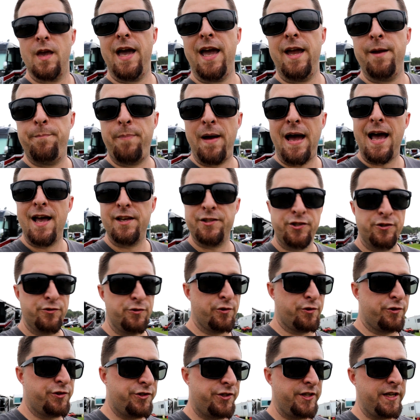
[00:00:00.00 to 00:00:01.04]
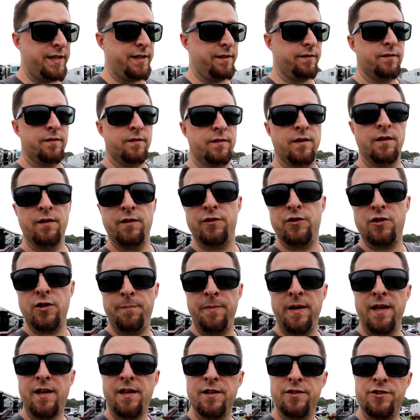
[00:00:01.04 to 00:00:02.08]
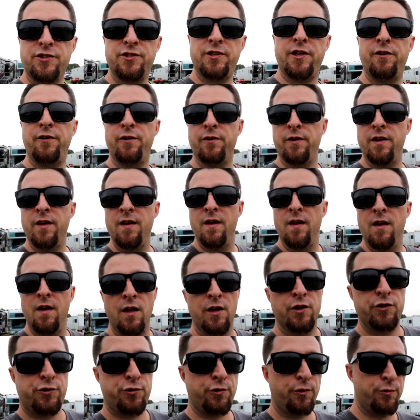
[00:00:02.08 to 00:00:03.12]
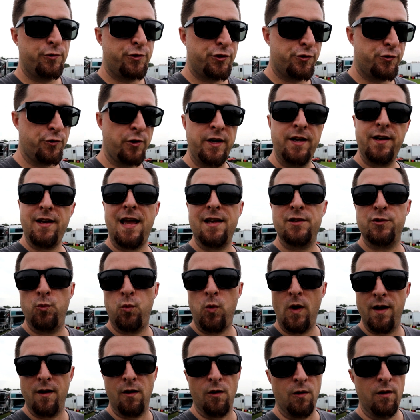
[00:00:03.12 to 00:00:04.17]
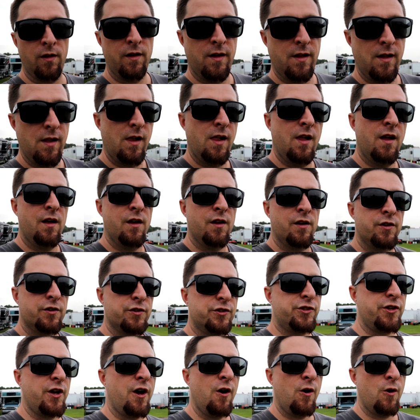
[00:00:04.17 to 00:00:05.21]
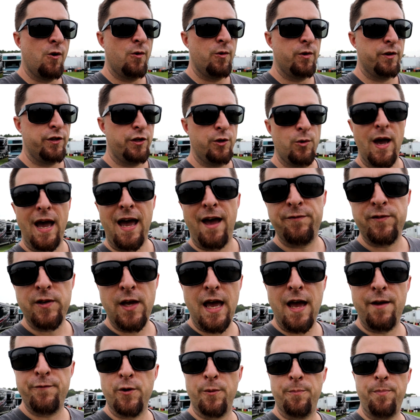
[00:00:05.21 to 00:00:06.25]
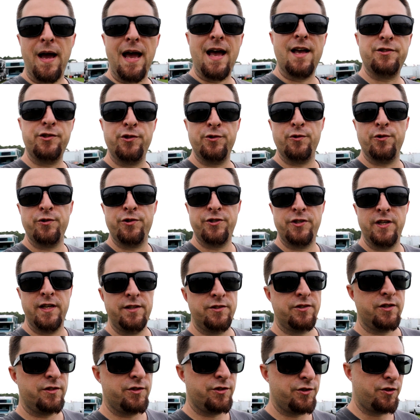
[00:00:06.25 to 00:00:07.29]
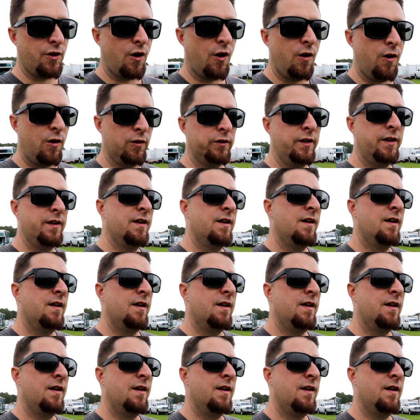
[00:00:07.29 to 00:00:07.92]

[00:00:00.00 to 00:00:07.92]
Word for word: a passenger seat to be considered True Street as well. So you have to have your passenger seats installed.